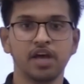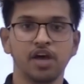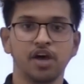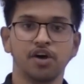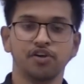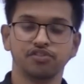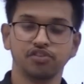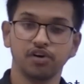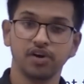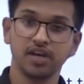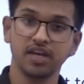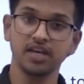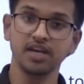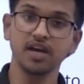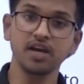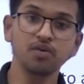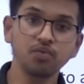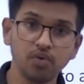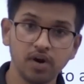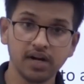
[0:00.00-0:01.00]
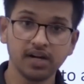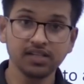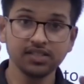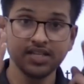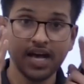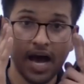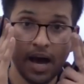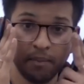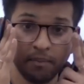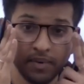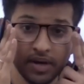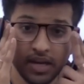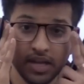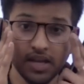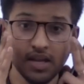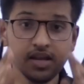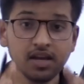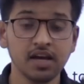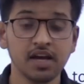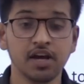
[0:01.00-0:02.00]
So here what is
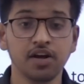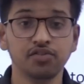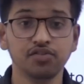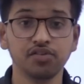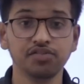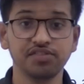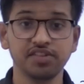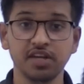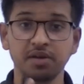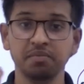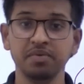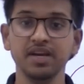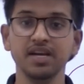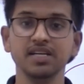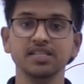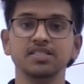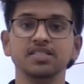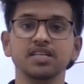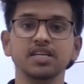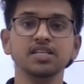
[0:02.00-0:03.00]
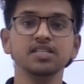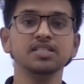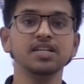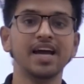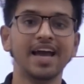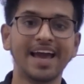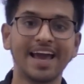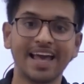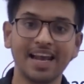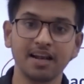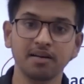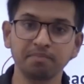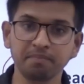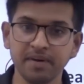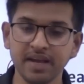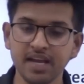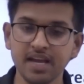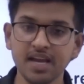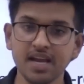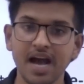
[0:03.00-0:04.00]
happening? So CBSE is
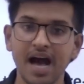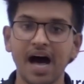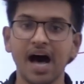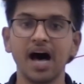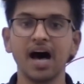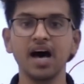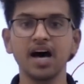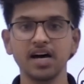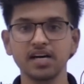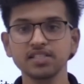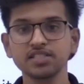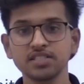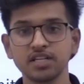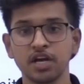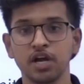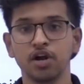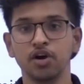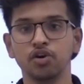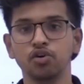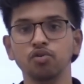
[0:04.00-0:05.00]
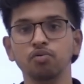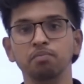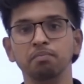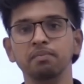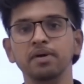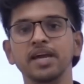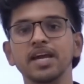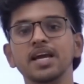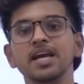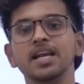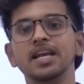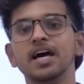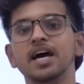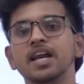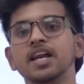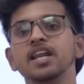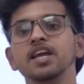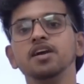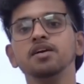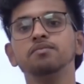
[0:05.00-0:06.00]
helping us to make
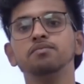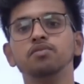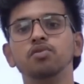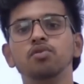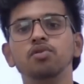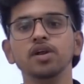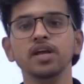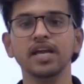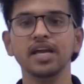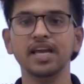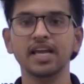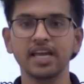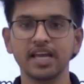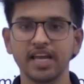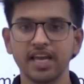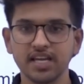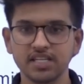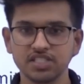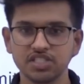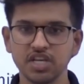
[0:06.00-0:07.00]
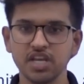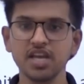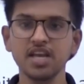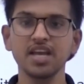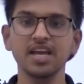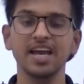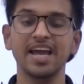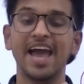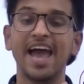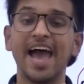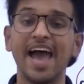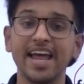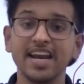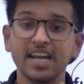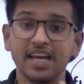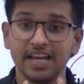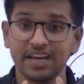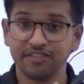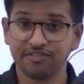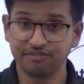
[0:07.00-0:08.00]
learning more engaging and
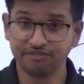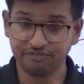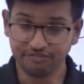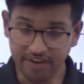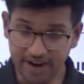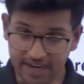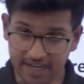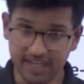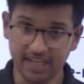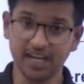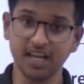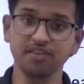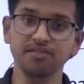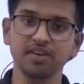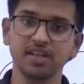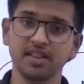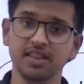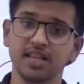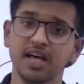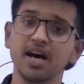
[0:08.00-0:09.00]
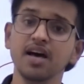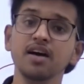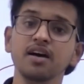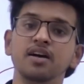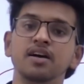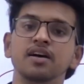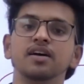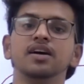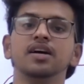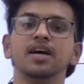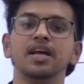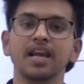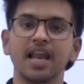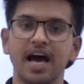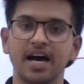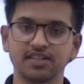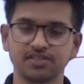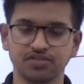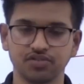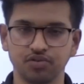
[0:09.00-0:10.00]
effective in the
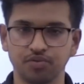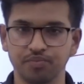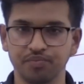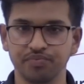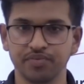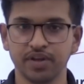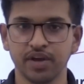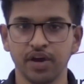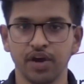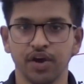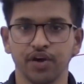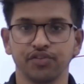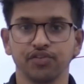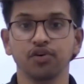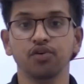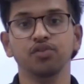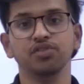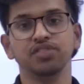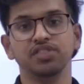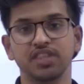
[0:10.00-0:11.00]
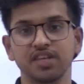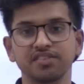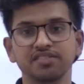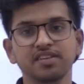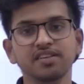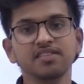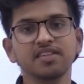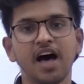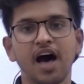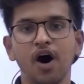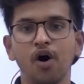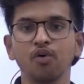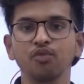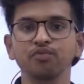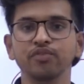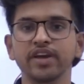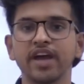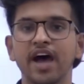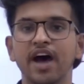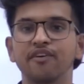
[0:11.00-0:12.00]
classroom. So this is how
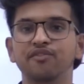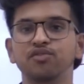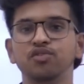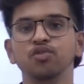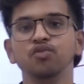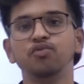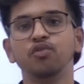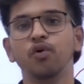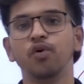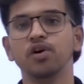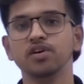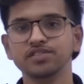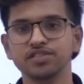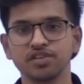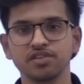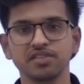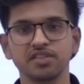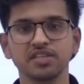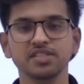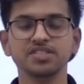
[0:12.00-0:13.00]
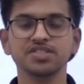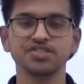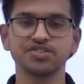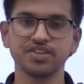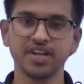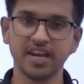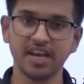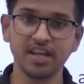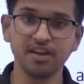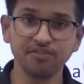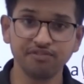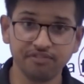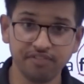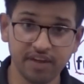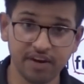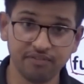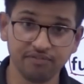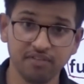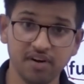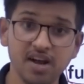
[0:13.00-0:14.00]
we have to focus on this training
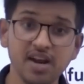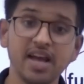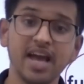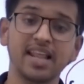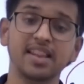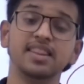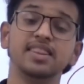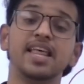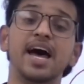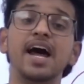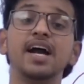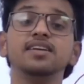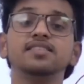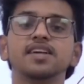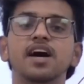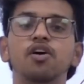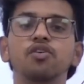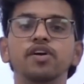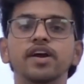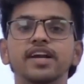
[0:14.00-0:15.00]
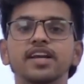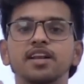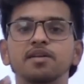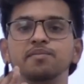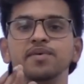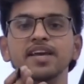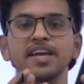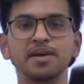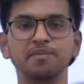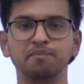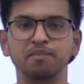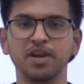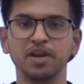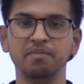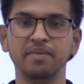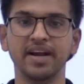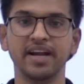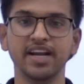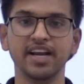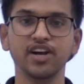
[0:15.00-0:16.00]
framework, and that's how it will be
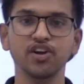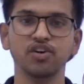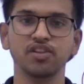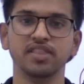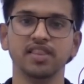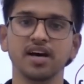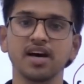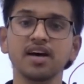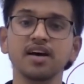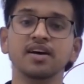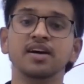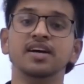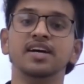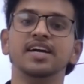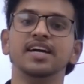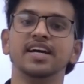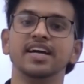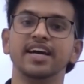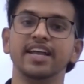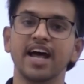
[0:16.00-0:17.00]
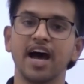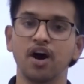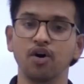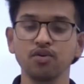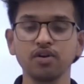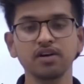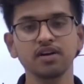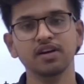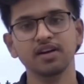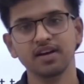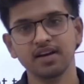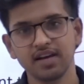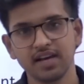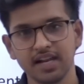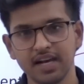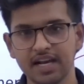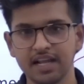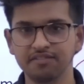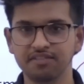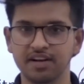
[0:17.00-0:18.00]
implemented on the ground
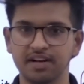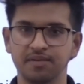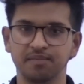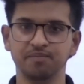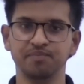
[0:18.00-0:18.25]
level.